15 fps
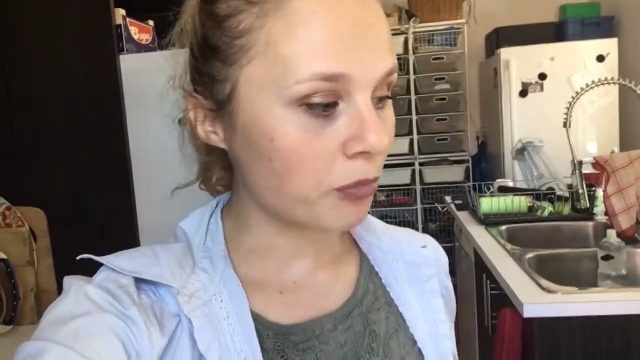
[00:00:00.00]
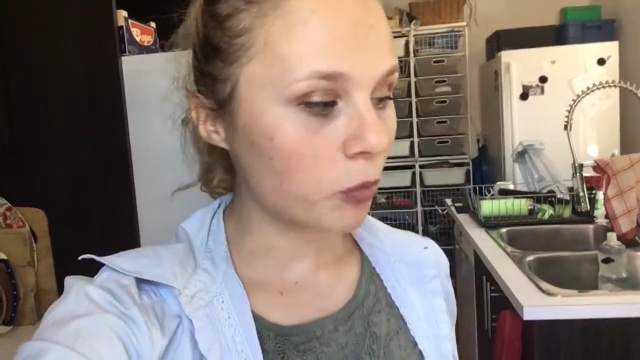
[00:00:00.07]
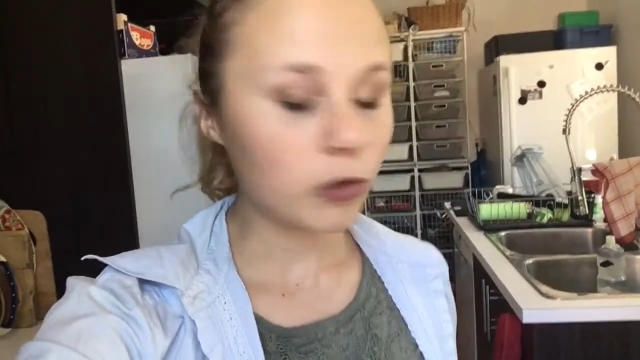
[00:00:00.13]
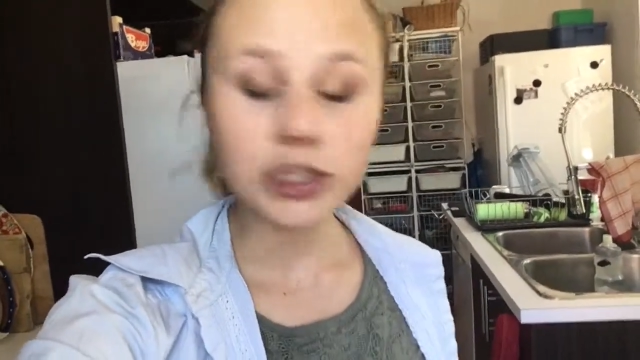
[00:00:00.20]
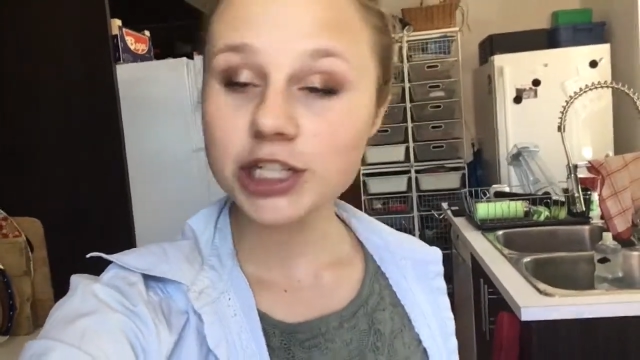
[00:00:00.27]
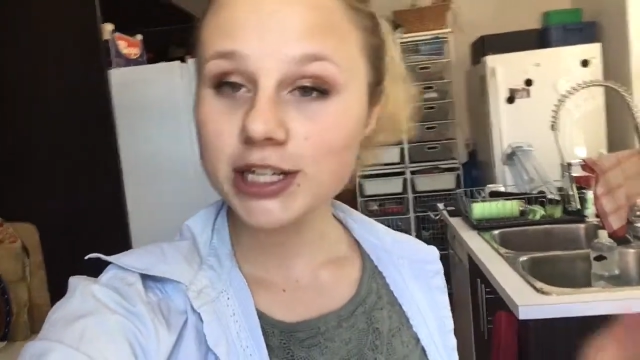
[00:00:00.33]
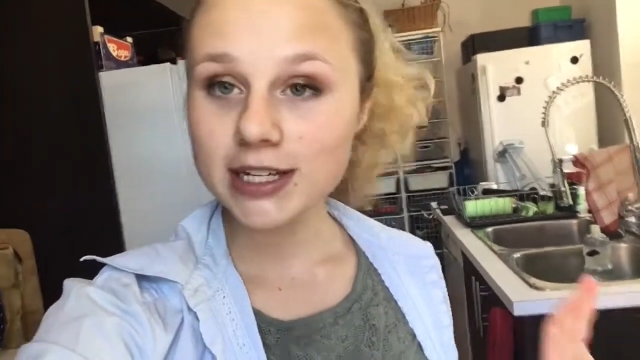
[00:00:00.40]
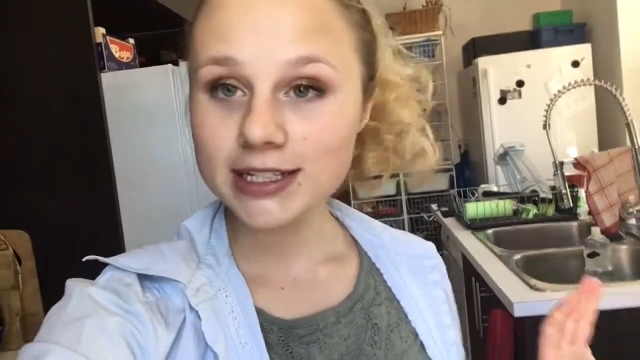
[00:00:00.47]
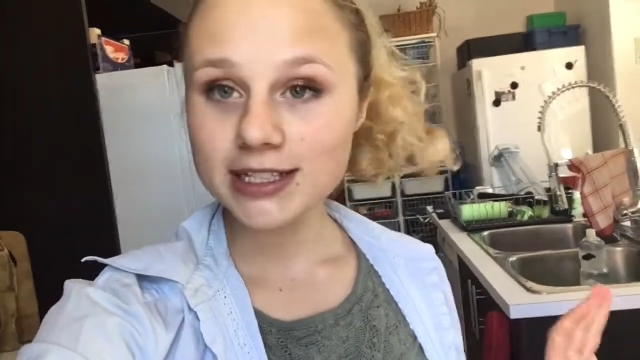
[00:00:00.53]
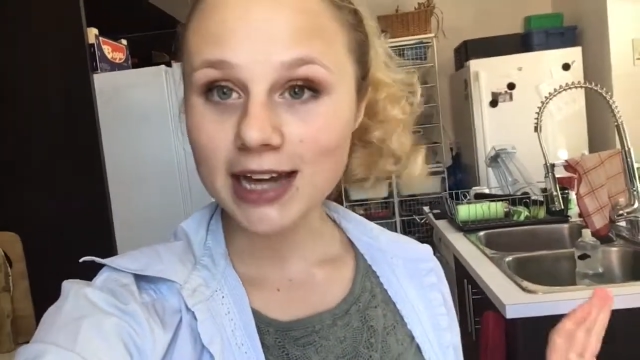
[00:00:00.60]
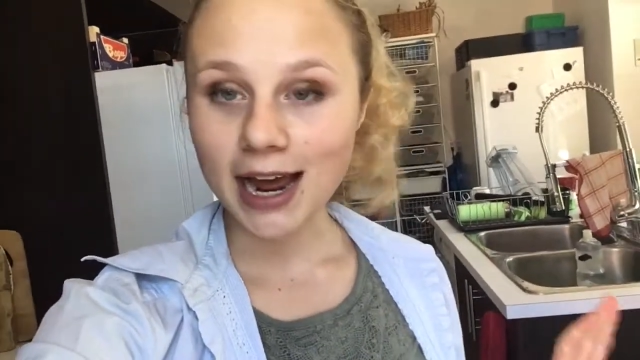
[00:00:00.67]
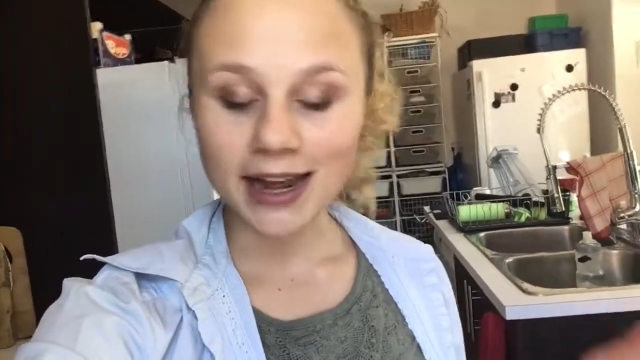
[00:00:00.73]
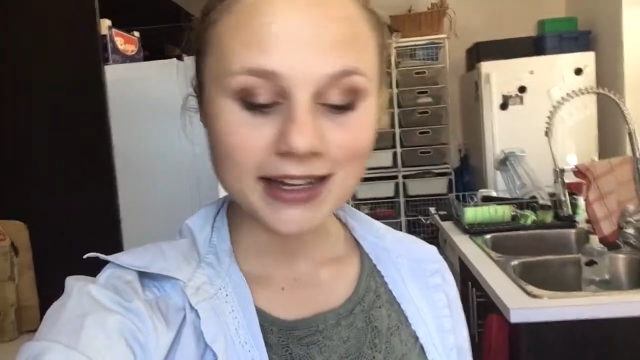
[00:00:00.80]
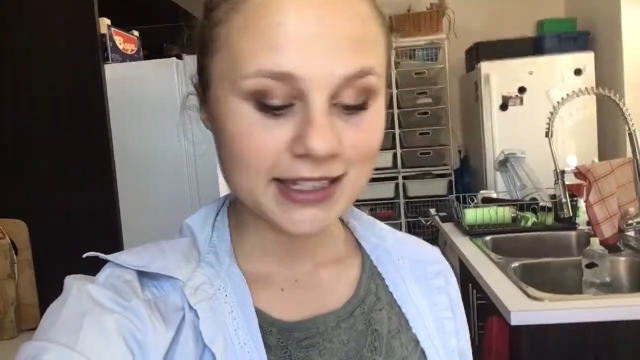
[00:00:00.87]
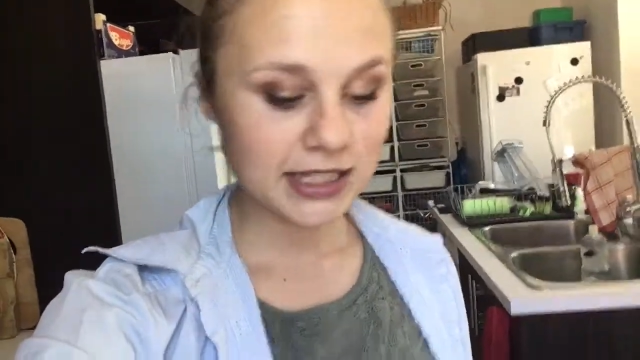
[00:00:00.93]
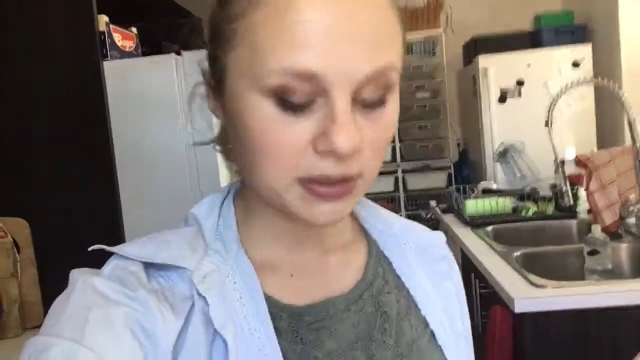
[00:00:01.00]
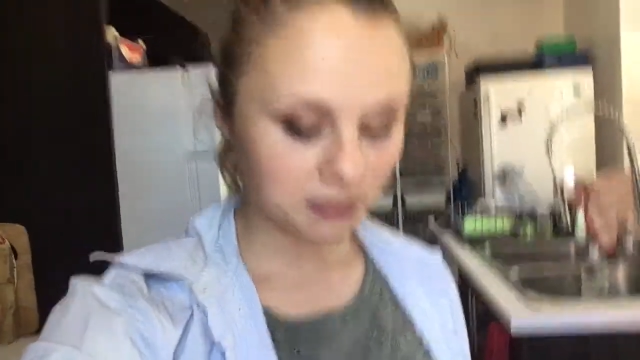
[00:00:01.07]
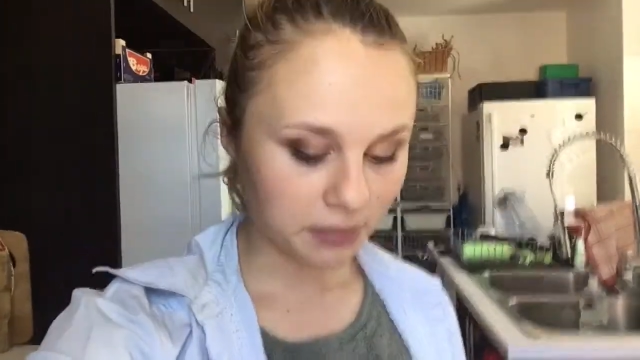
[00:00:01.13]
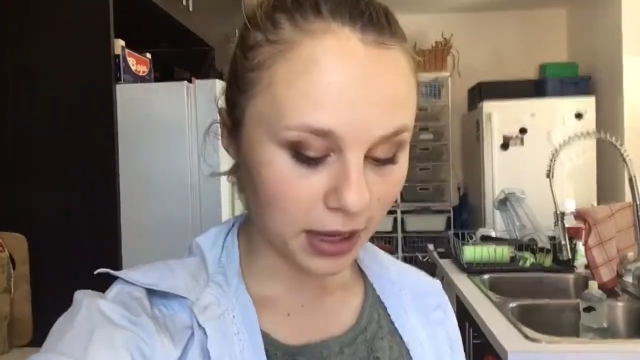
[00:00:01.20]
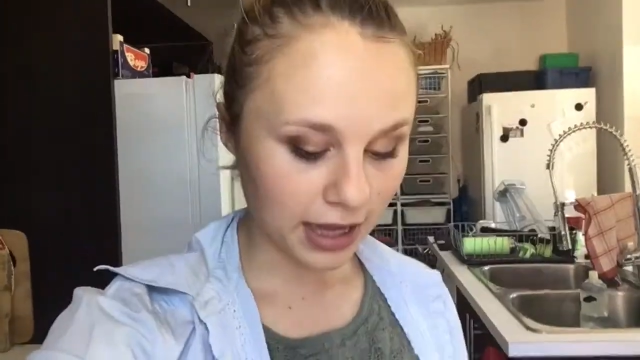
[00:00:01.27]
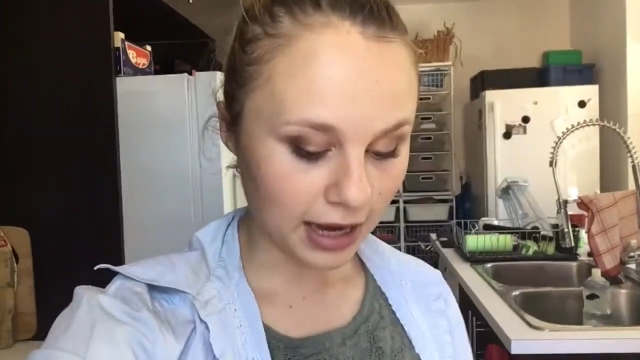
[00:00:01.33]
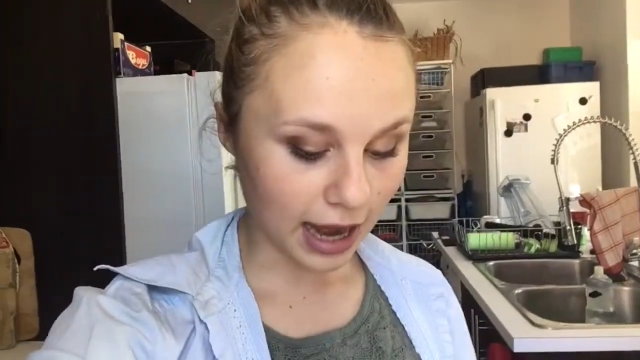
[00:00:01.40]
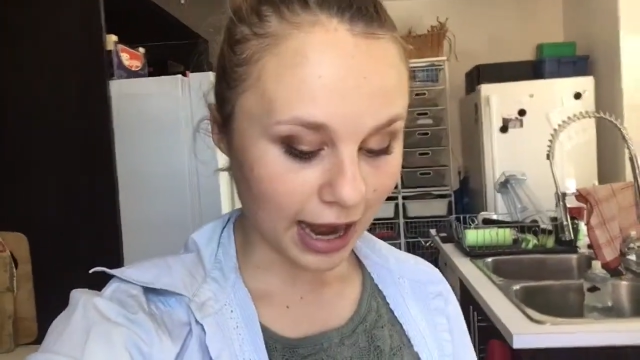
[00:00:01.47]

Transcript: which is nice, but